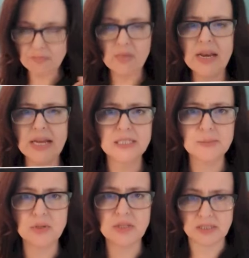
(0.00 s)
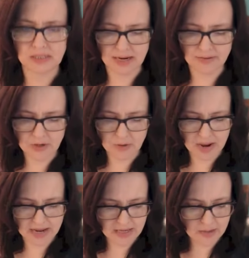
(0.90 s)
And I just put this down near
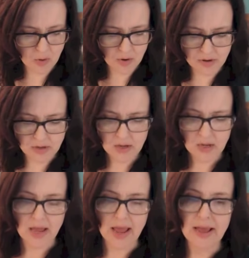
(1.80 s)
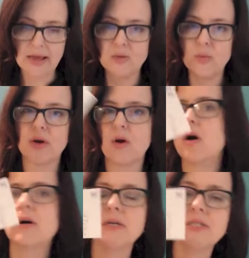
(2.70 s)
my keyboard and we are
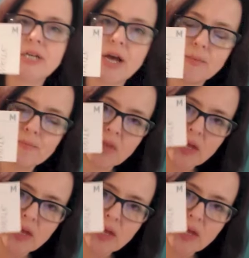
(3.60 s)
all good to go.